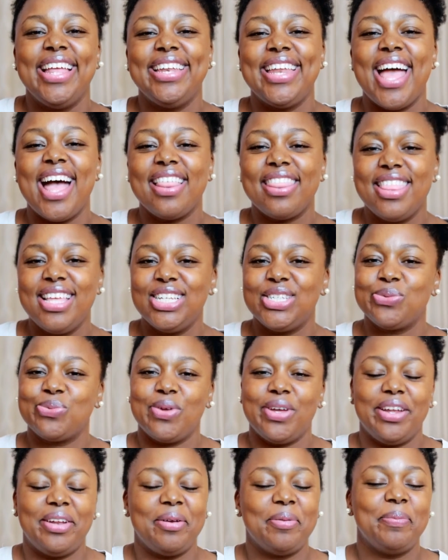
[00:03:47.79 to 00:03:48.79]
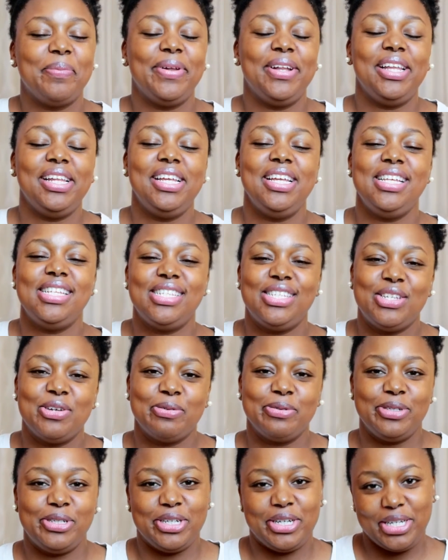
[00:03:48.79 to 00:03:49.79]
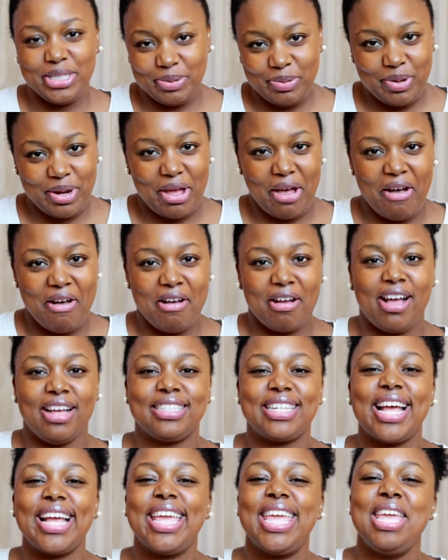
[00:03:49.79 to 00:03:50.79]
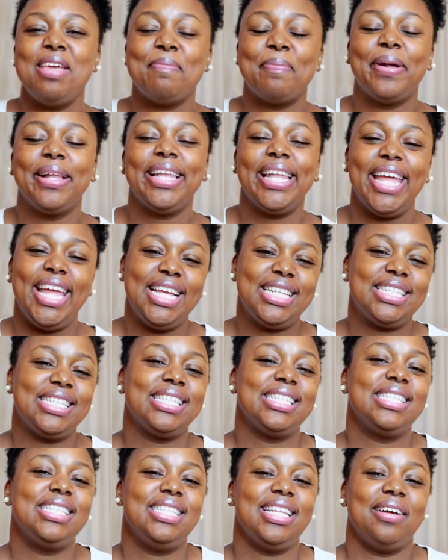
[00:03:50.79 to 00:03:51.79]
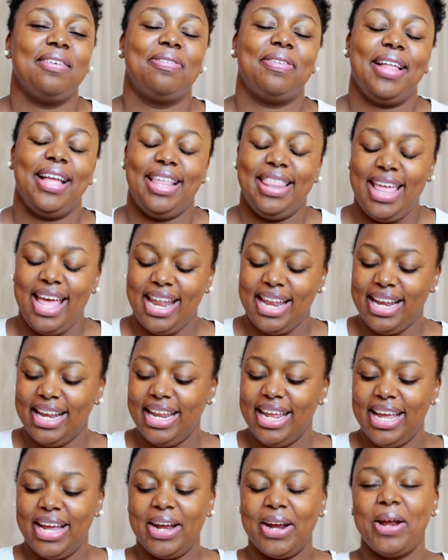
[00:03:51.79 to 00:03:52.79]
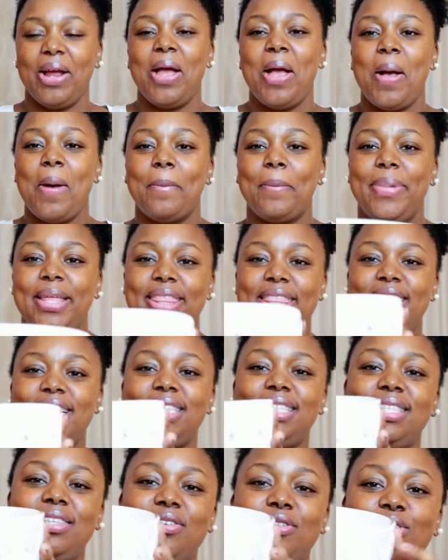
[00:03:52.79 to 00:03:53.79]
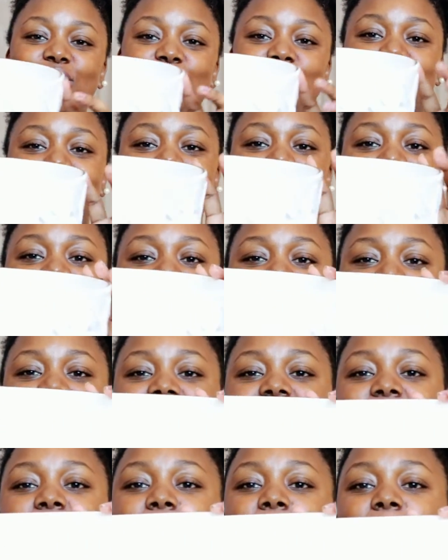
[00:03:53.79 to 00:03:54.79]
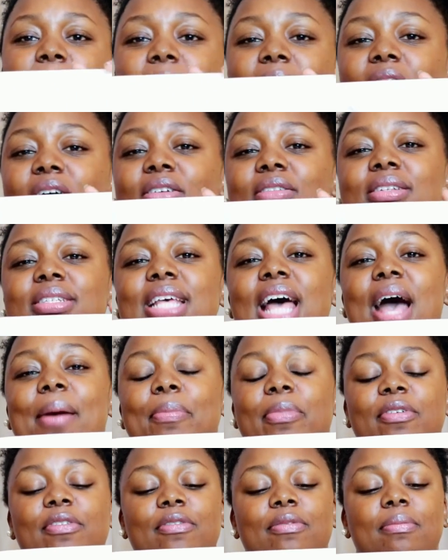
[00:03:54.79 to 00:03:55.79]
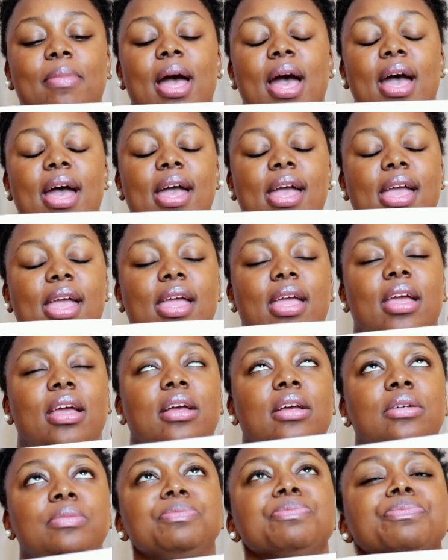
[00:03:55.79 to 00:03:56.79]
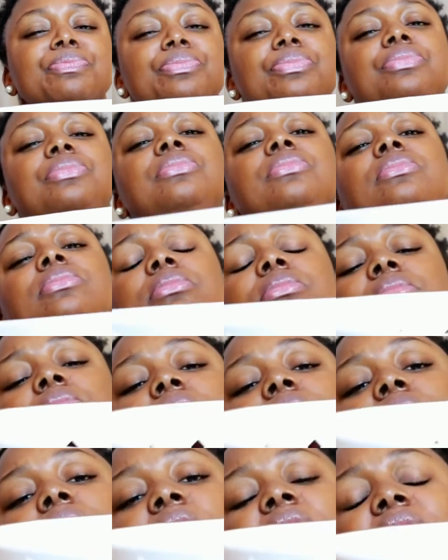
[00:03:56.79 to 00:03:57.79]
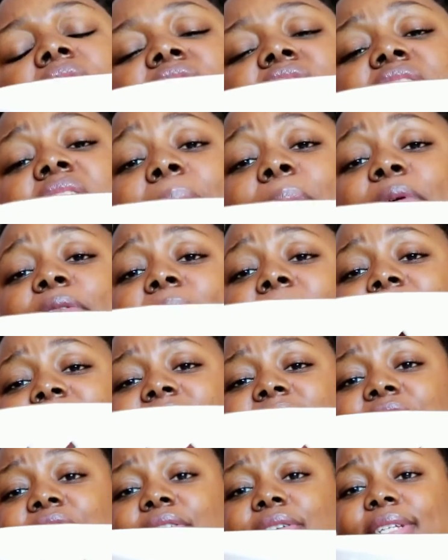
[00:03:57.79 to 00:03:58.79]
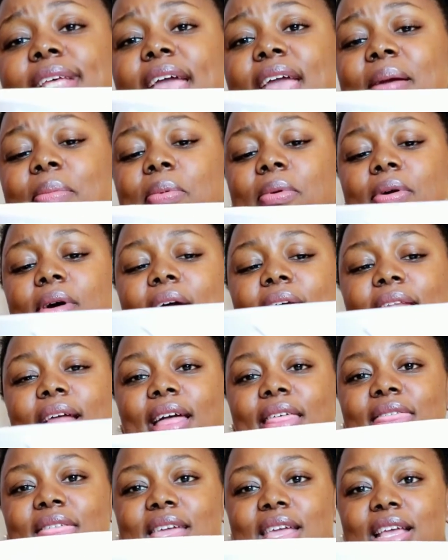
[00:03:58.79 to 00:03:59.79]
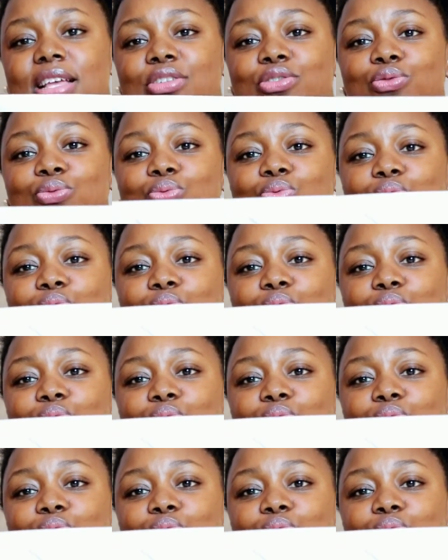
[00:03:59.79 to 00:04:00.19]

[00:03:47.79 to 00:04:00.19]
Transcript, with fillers: Now this one, please don't judge me y'all, because I keep plants and stuff like that in here. But this little tray that I put on top of my on top of my dinner table and I think it's